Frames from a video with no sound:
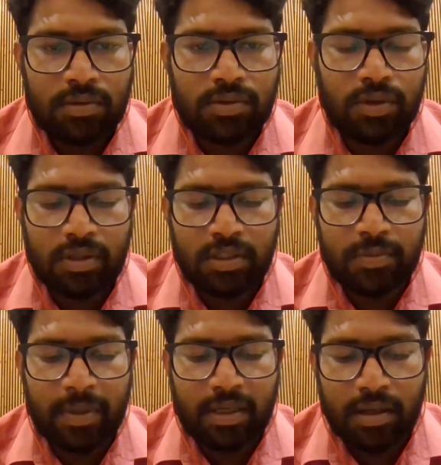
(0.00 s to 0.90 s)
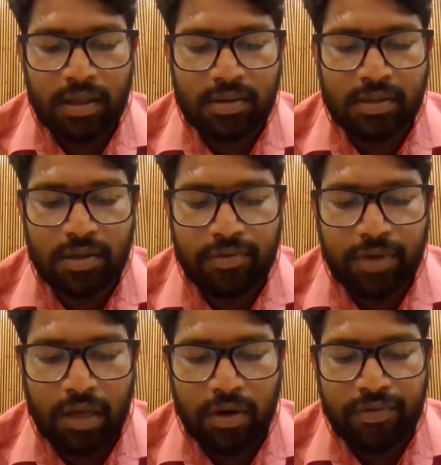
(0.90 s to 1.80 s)
So in this particular section
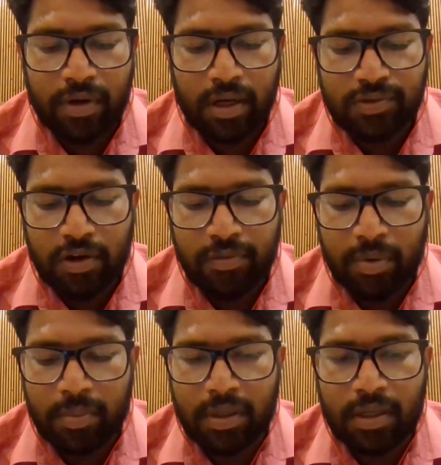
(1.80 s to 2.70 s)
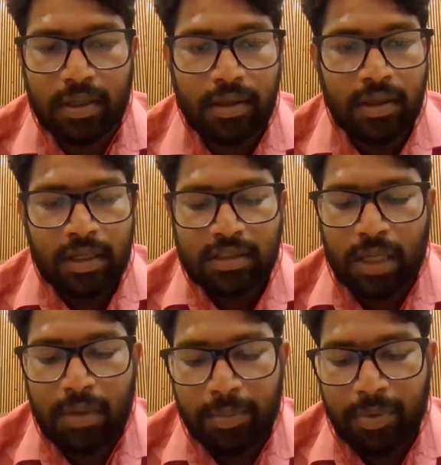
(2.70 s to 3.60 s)
5 of transfer of property,
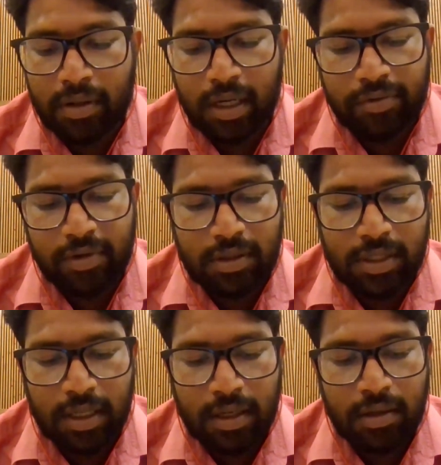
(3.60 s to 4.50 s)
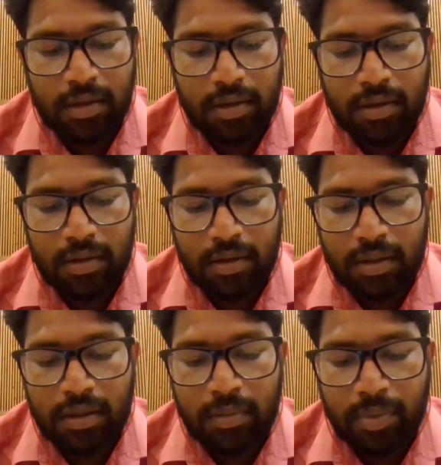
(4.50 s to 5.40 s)
some important words are
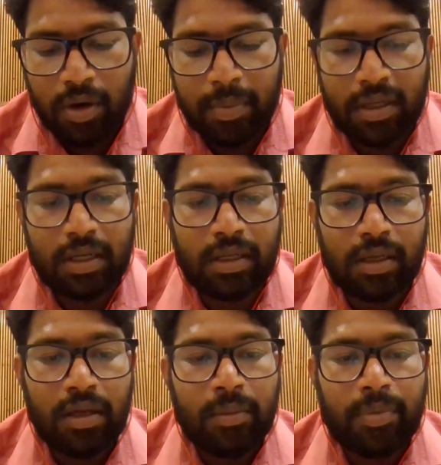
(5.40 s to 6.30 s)
property.